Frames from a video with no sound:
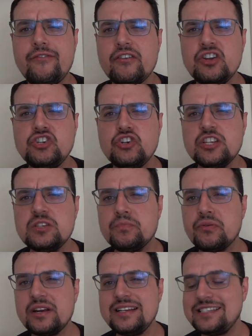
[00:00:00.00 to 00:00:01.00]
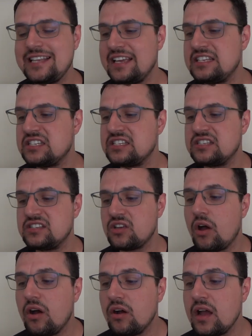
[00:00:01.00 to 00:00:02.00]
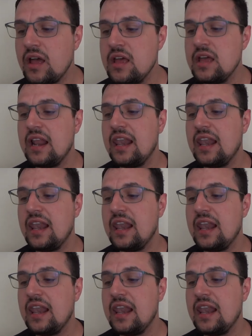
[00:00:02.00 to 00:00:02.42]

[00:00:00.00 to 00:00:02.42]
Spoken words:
very Judas Priestess song,